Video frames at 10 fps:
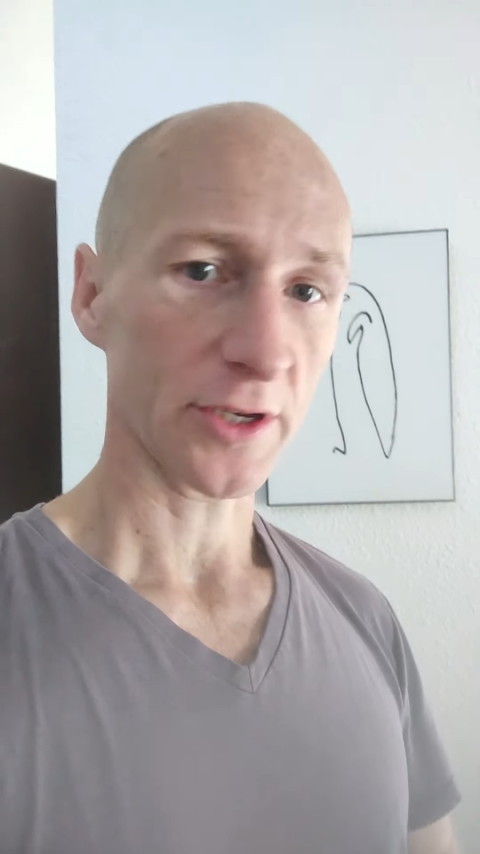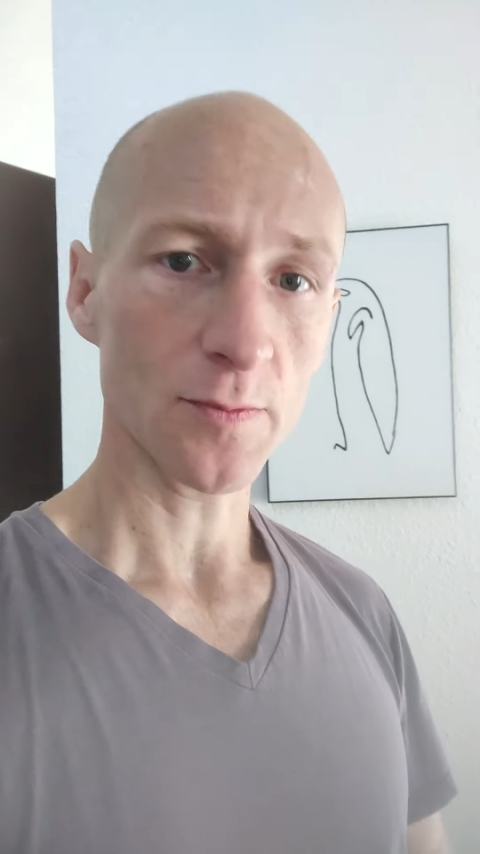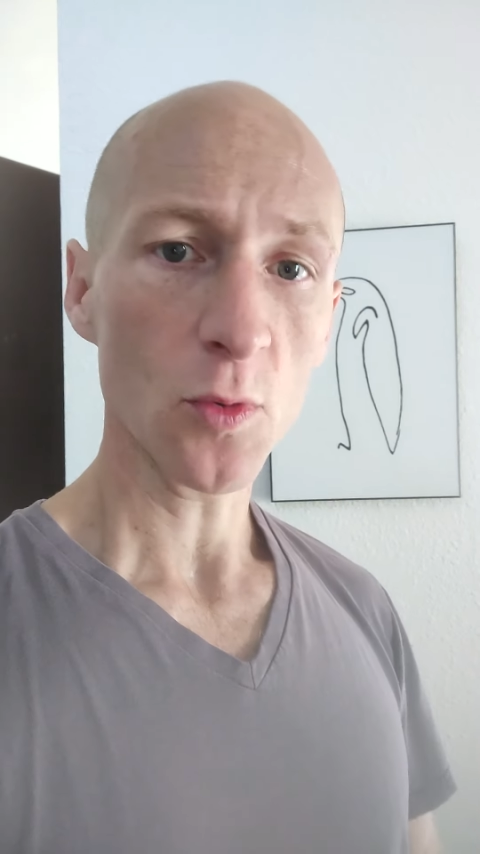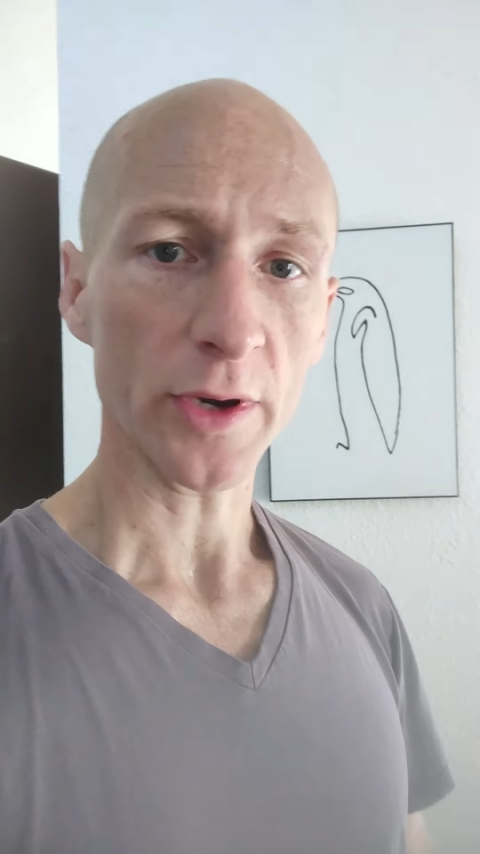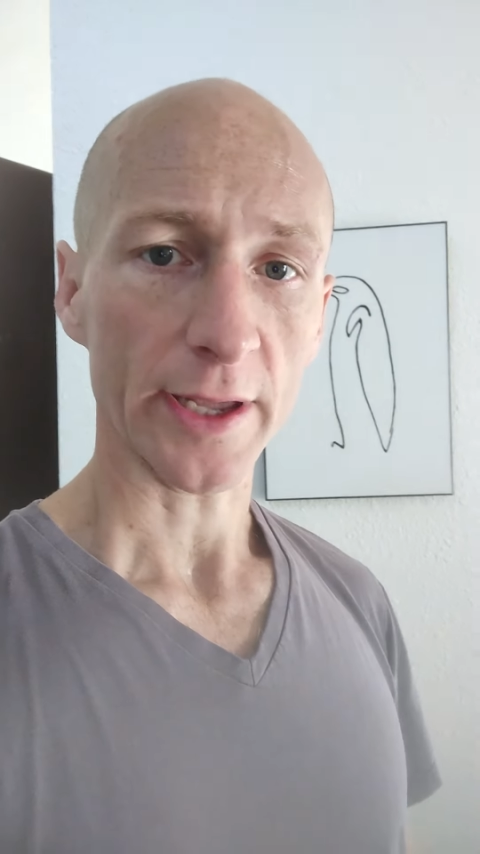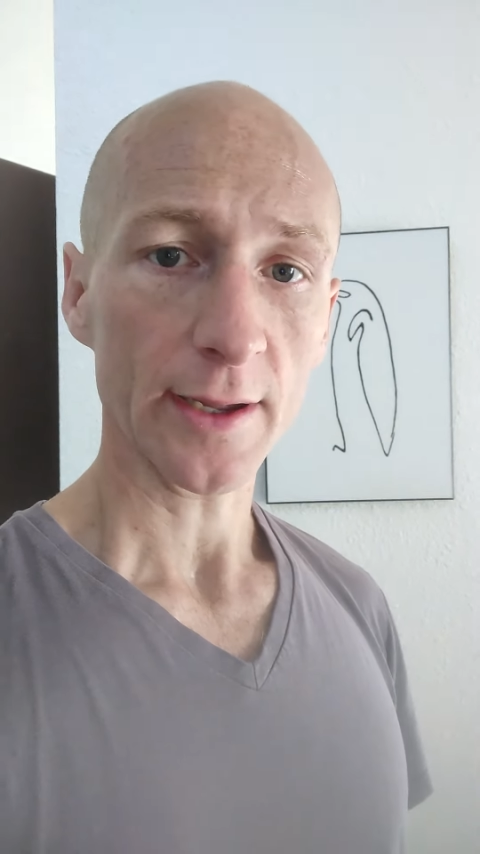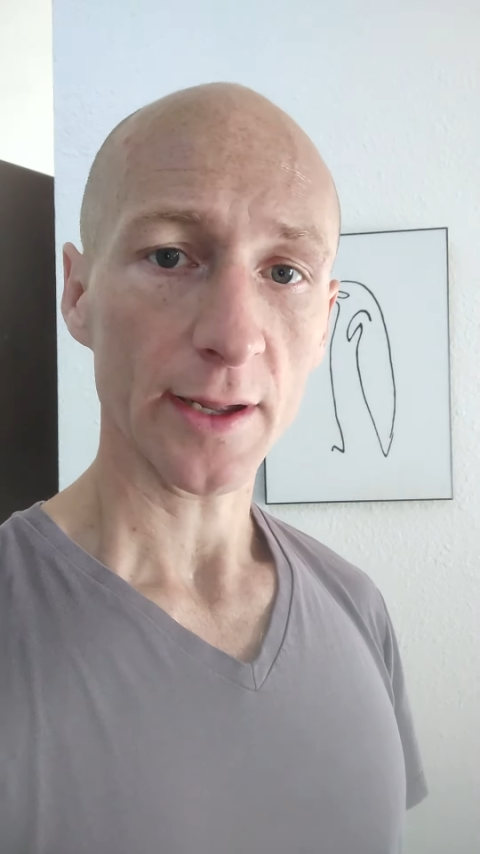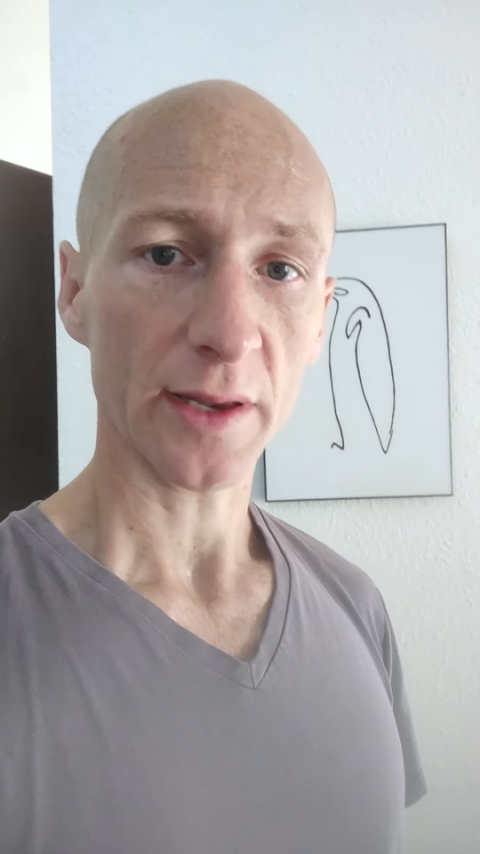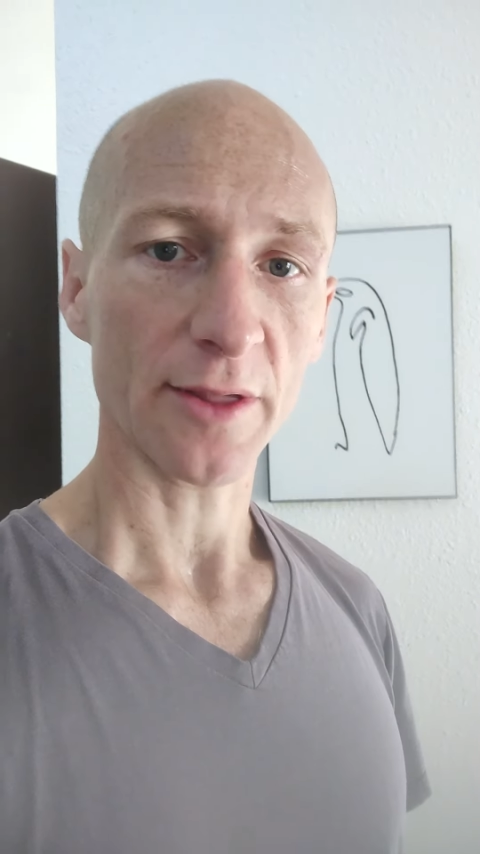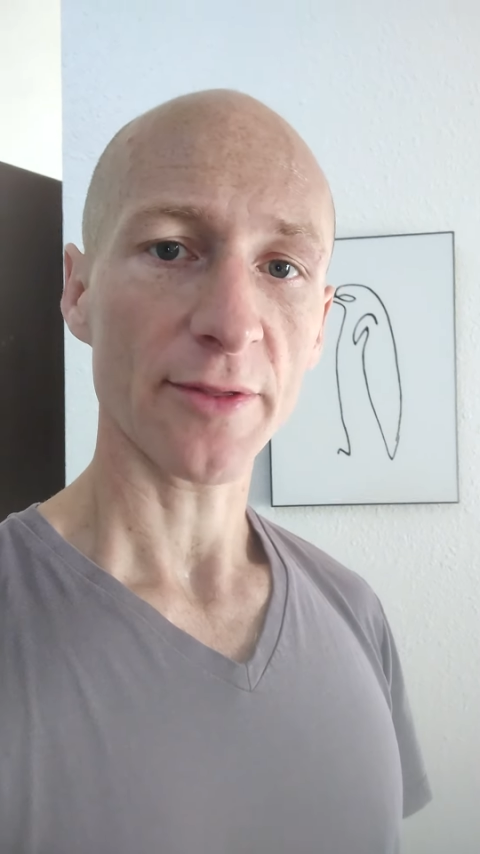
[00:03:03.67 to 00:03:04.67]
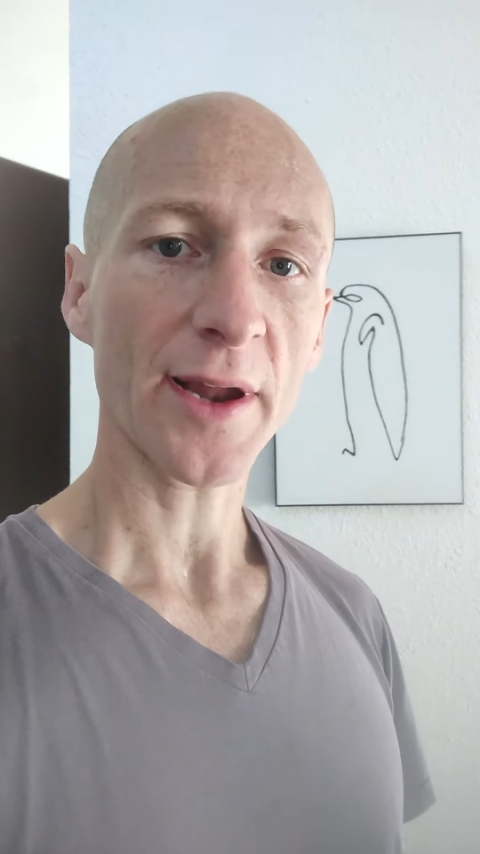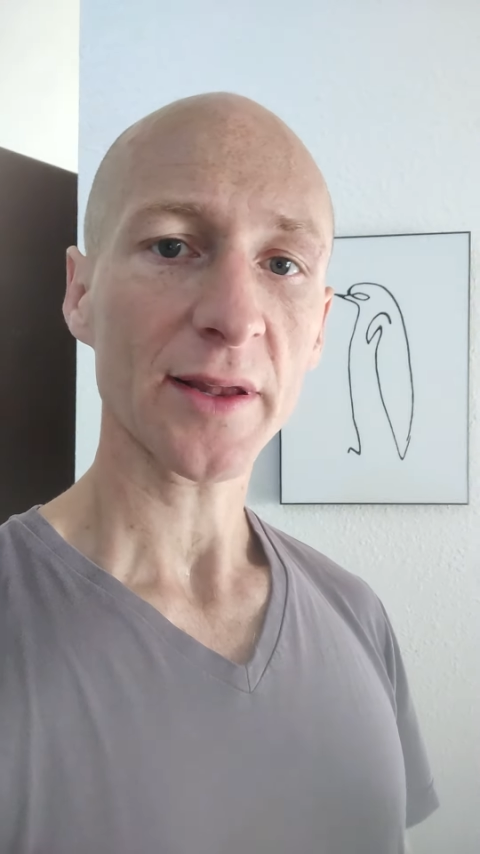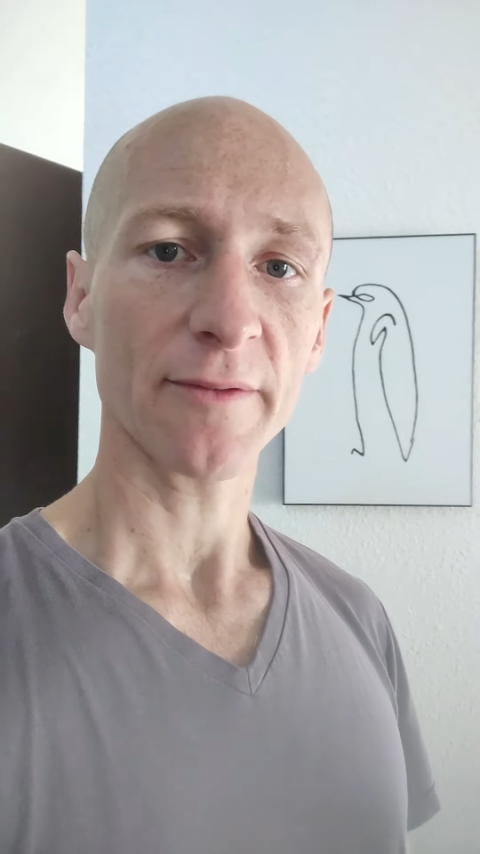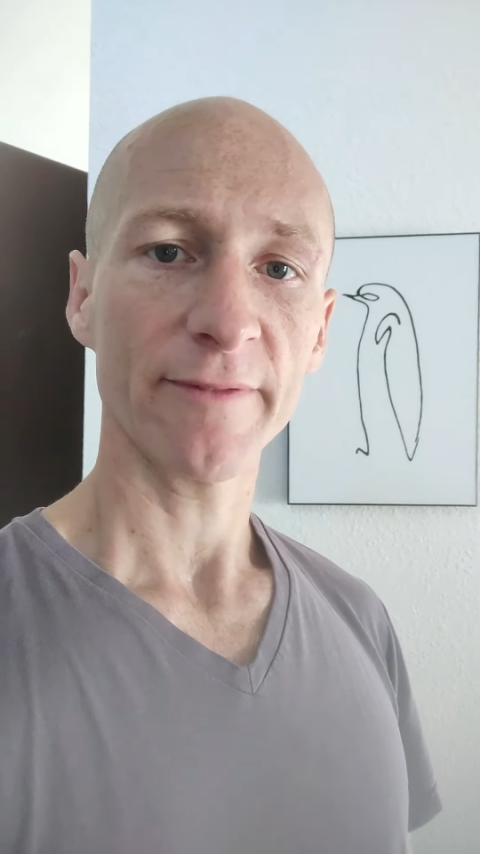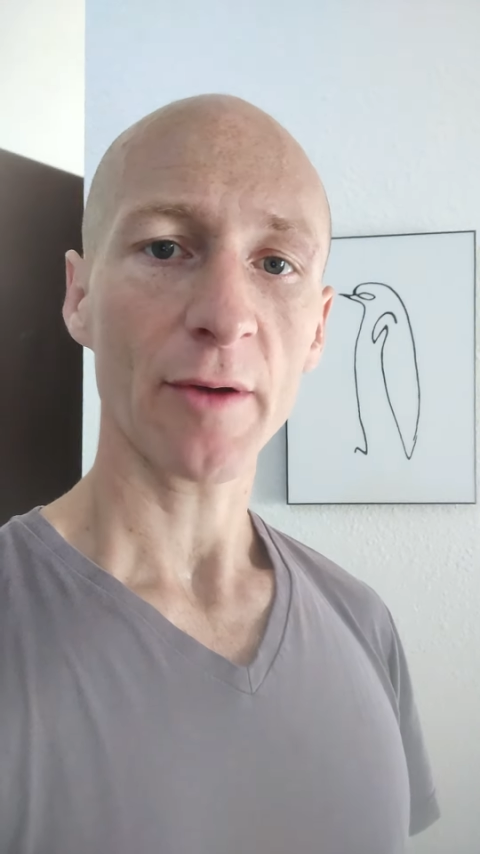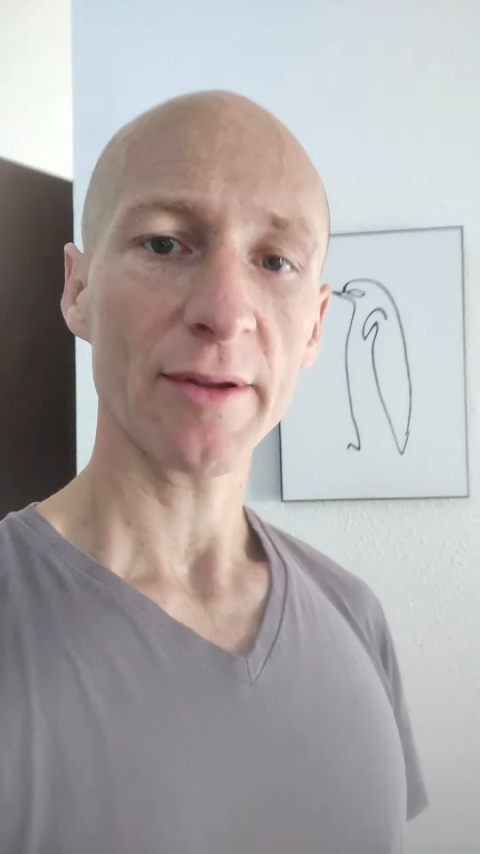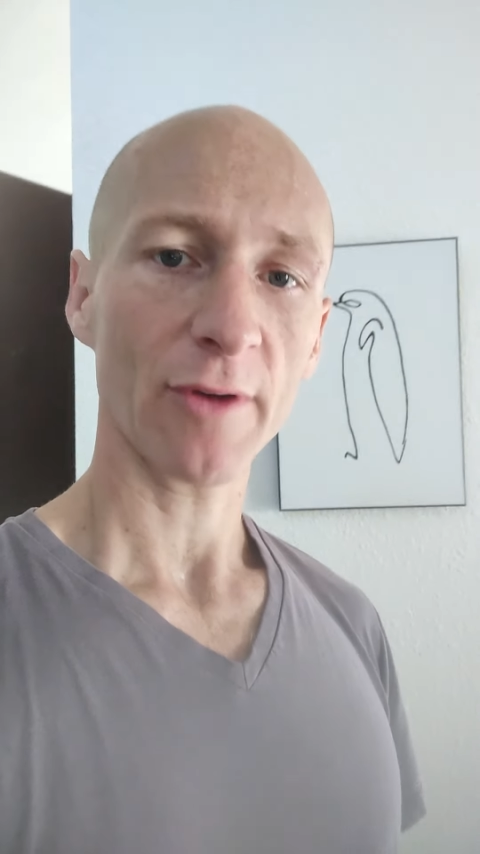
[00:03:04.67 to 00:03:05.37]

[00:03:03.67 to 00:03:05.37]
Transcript: each morning is that that's a very,